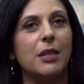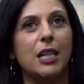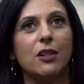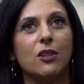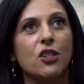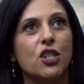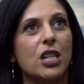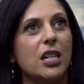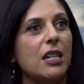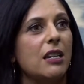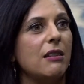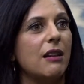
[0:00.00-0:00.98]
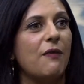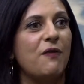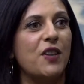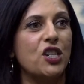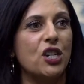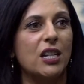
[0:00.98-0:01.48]
energy
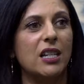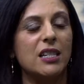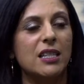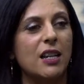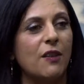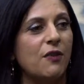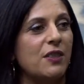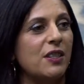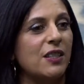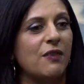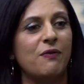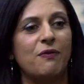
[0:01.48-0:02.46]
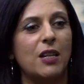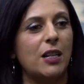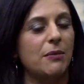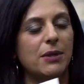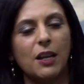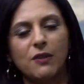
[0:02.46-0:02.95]
efficient,
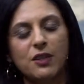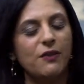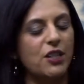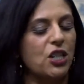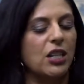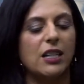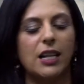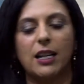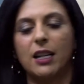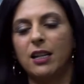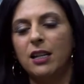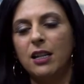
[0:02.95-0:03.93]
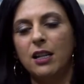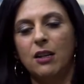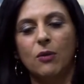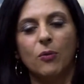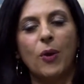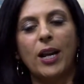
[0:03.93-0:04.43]
self-sufficient, gonna
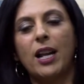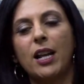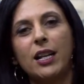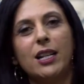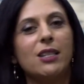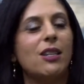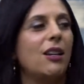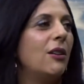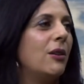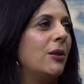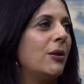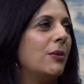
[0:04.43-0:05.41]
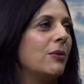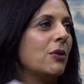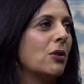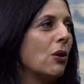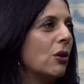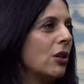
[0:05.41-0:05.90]
run on its own,
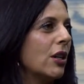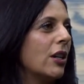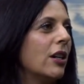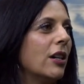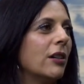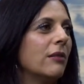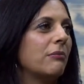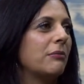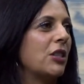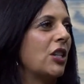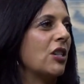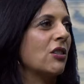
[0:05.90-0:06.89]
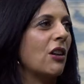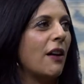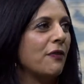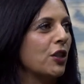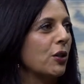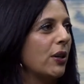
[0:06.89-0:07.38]
solar, just
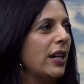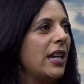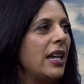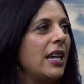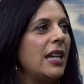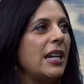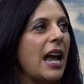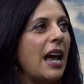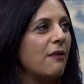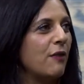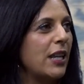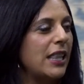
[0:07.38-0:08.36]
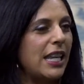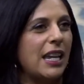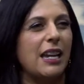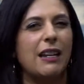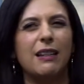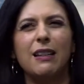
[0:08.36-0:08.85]
off the grid, everything.